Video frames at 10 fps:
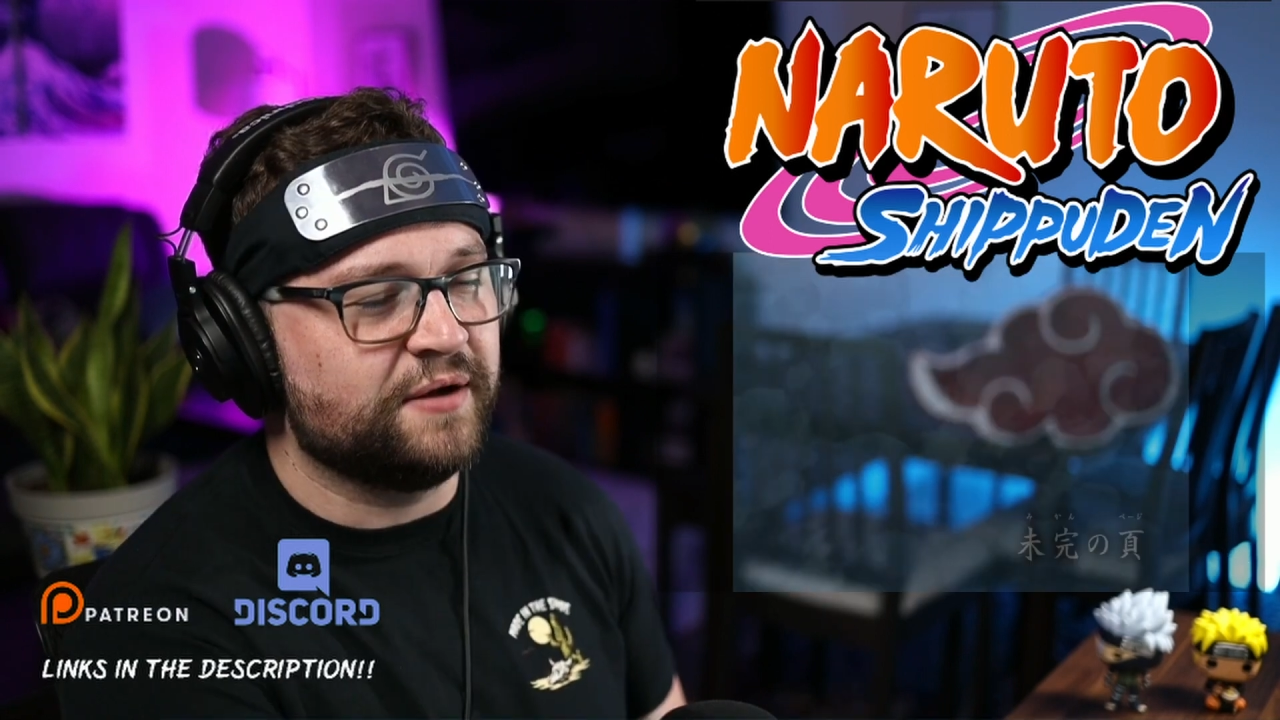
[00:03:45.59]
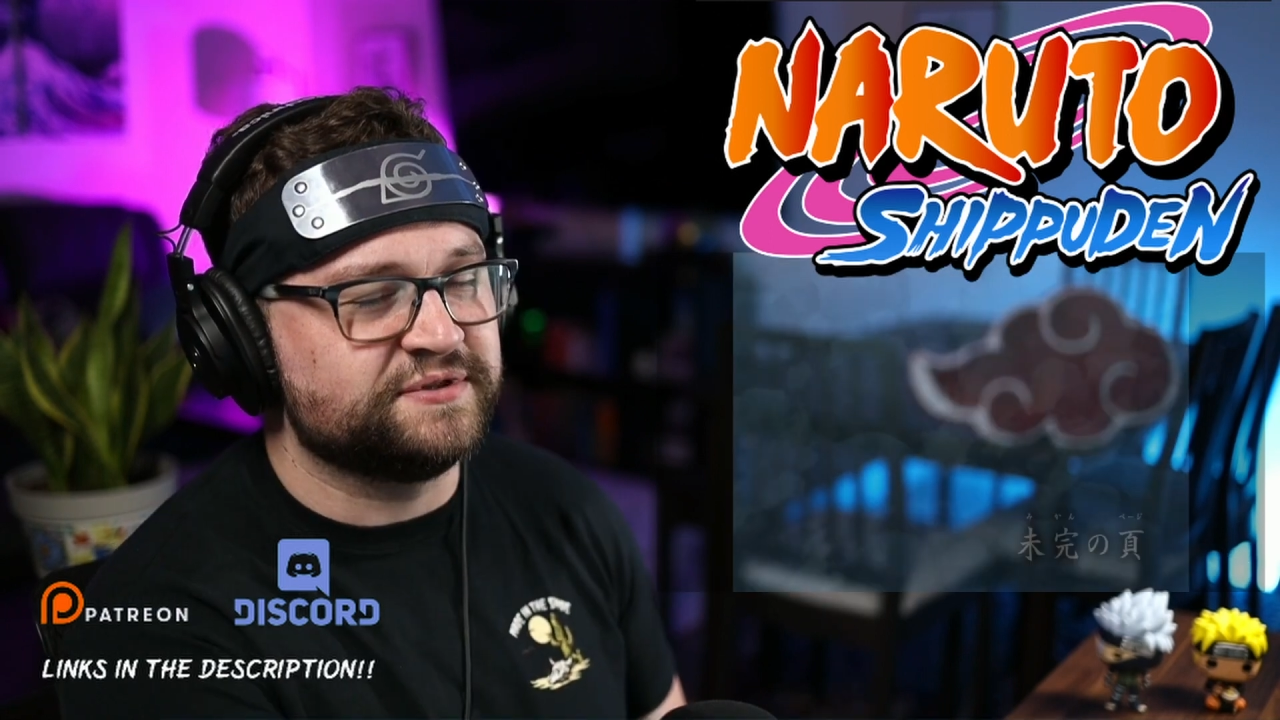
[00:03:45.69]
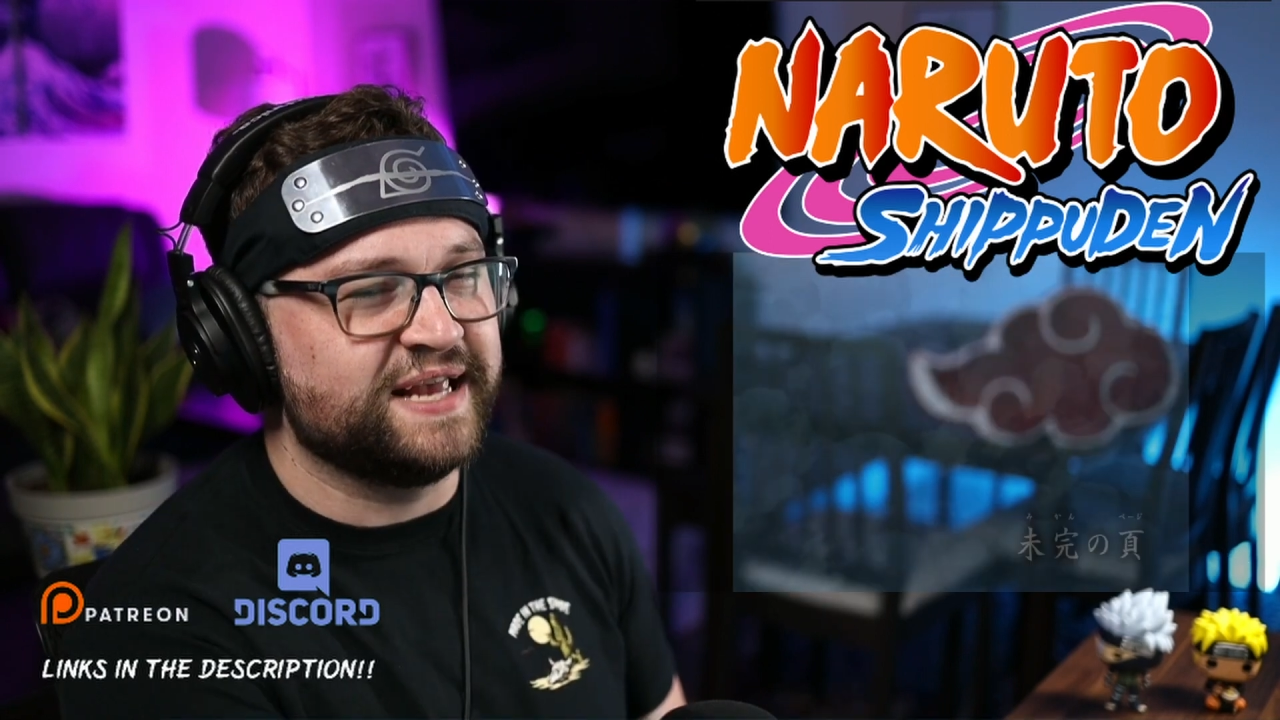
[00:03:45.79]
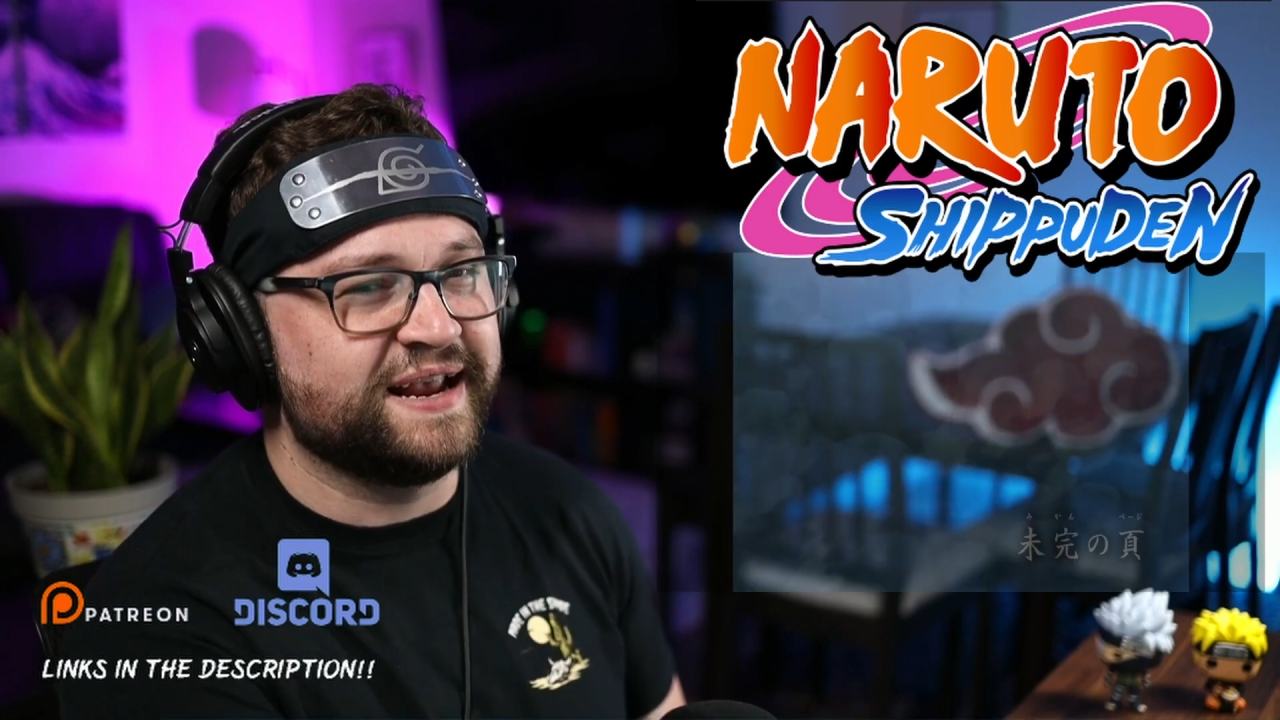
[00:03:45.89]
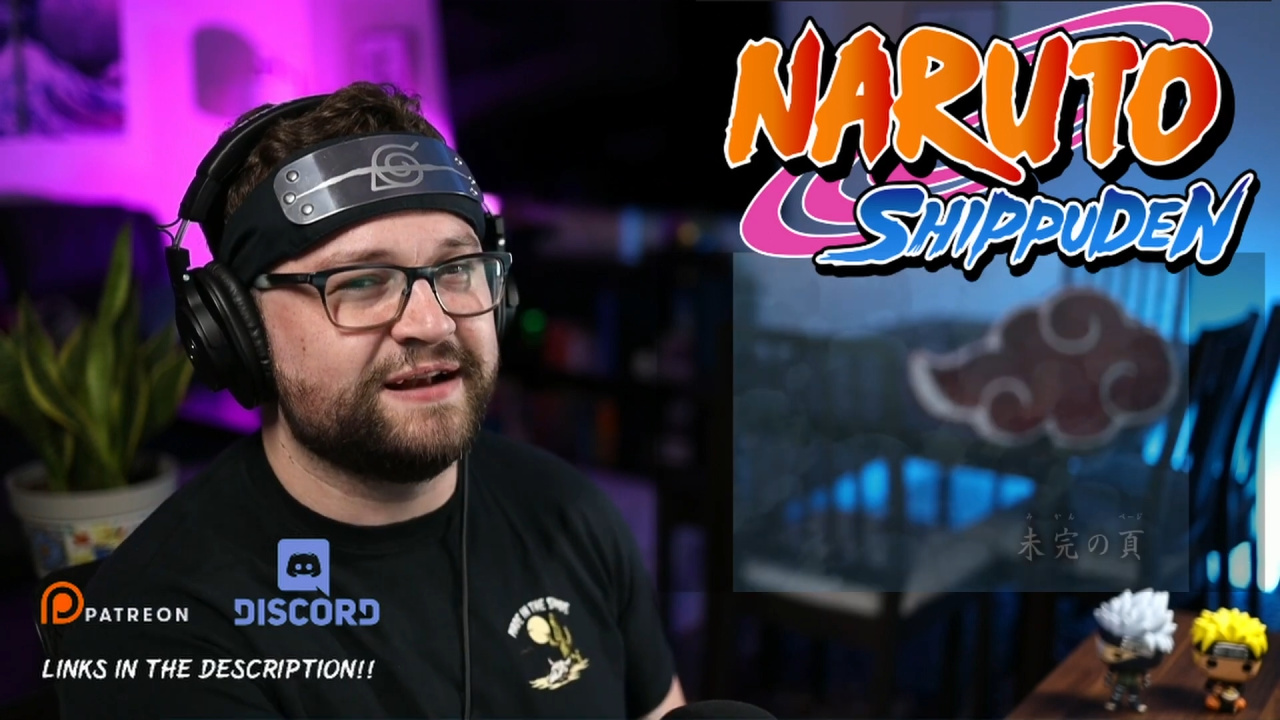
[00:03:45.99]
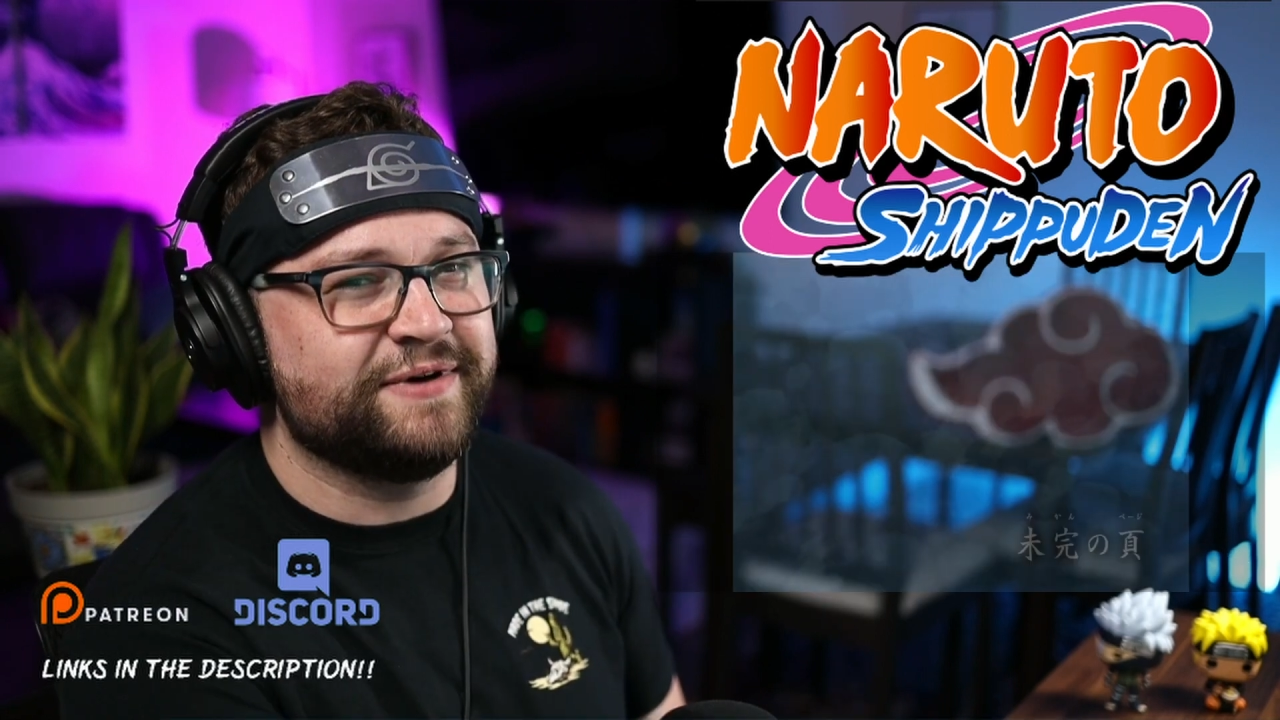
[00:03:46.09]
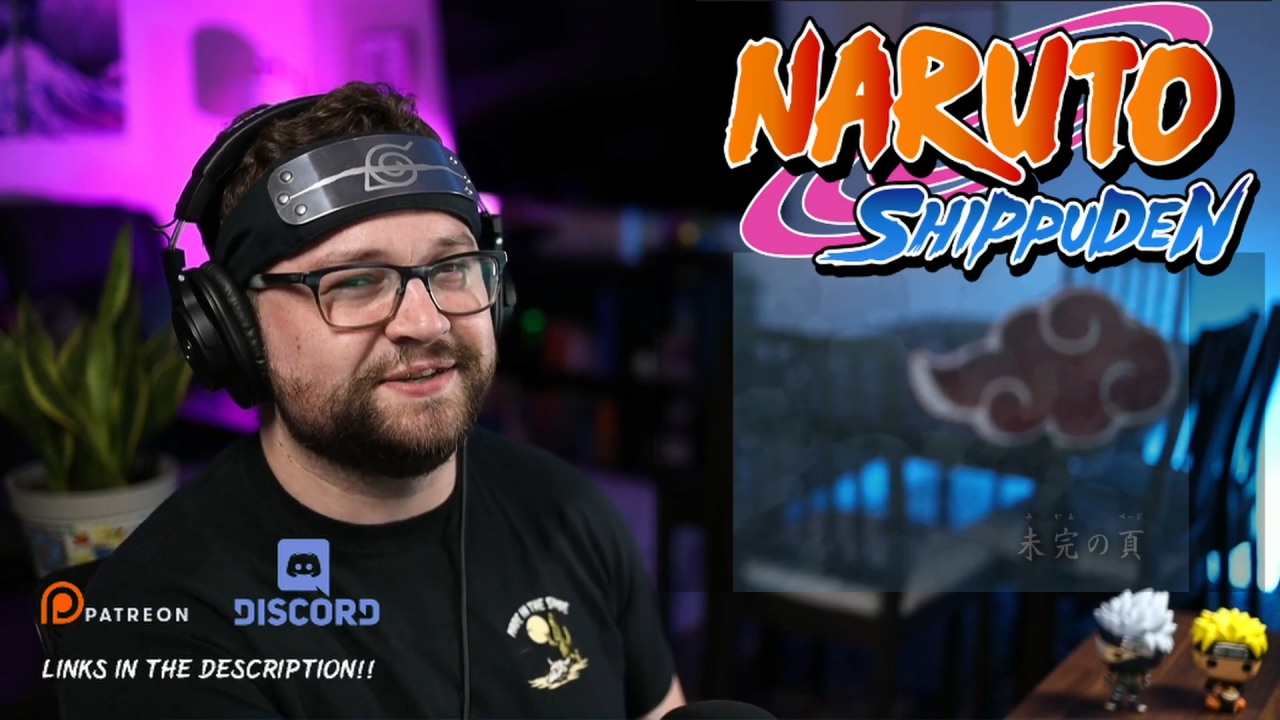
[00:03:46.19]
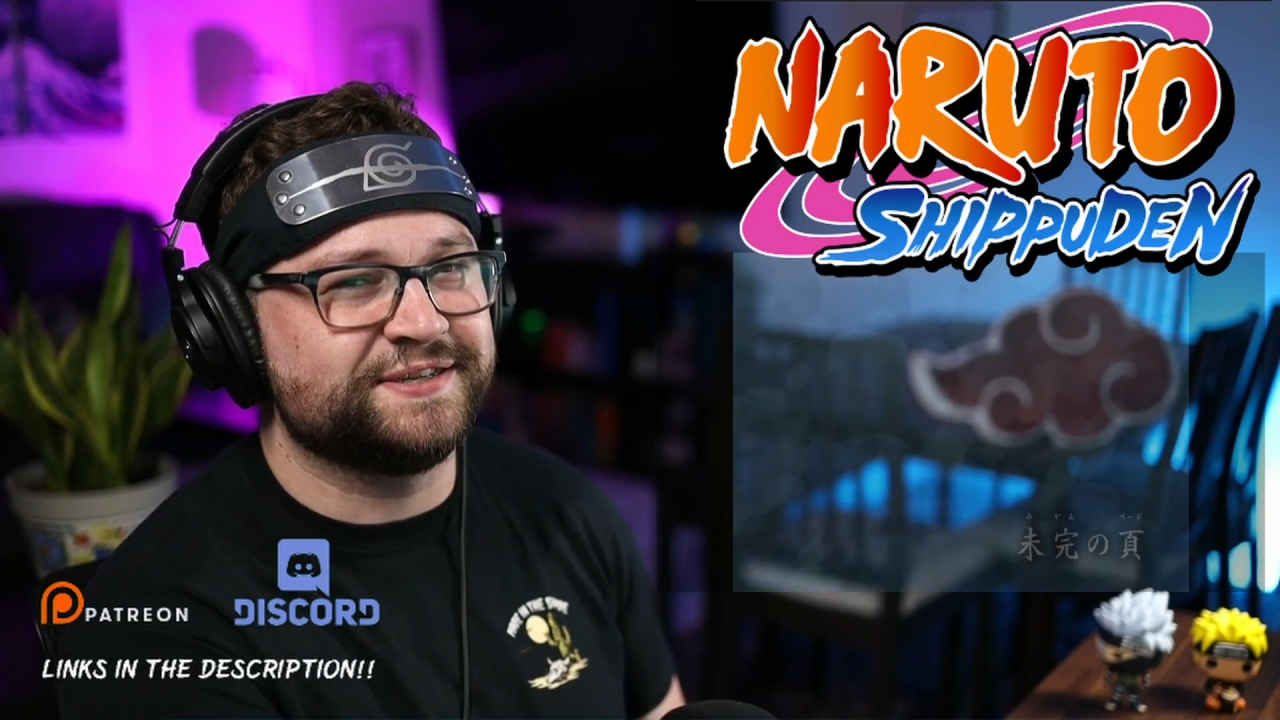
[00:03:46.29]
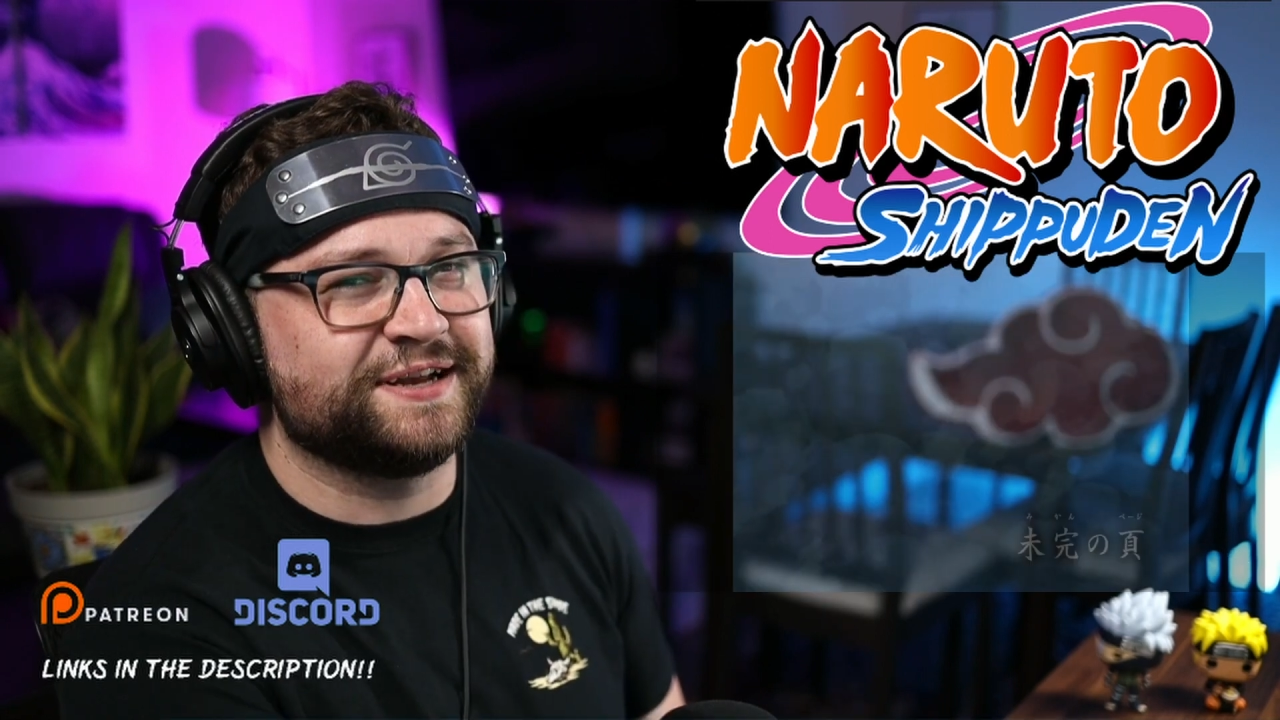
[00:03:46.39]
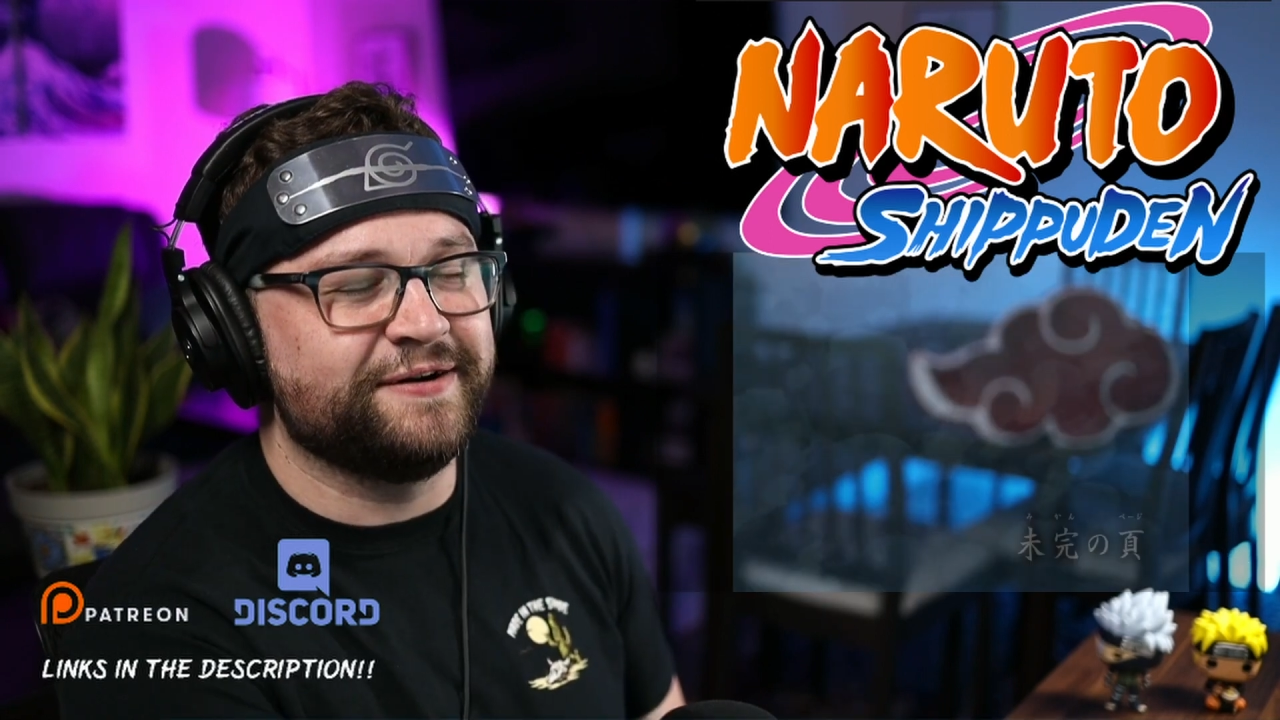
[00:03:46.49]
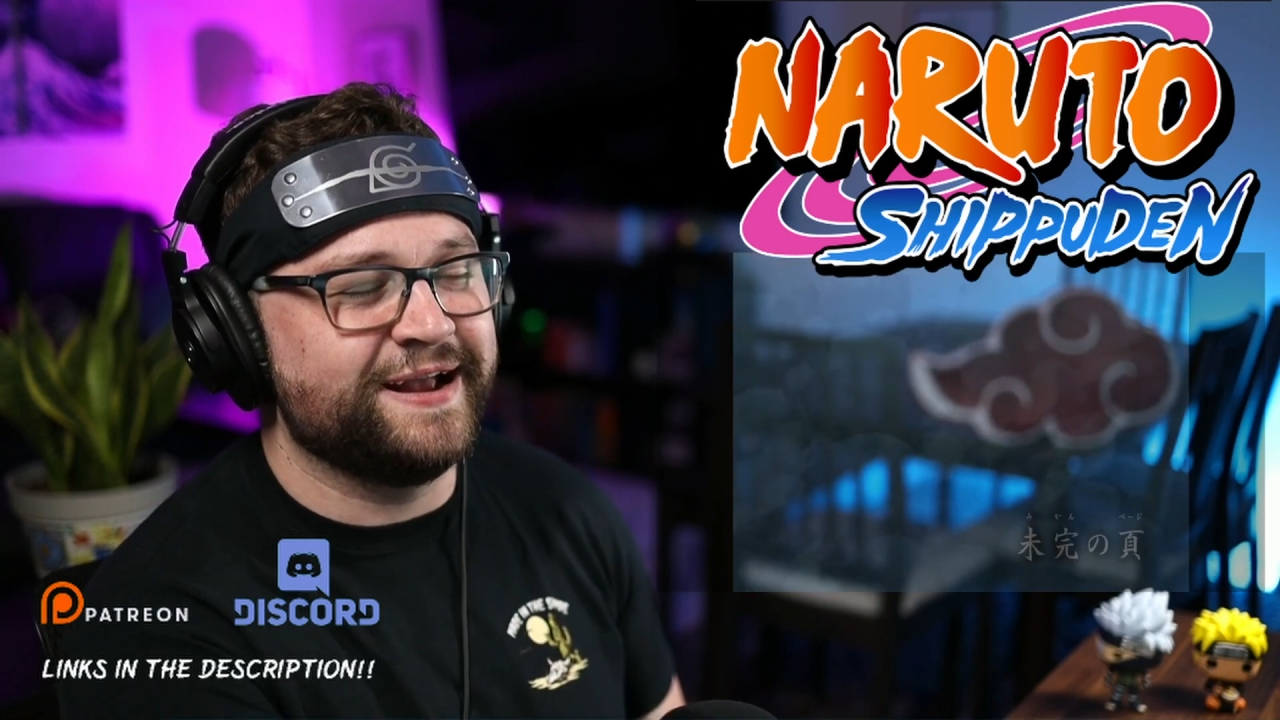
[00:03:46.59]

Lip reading: was thinking about just going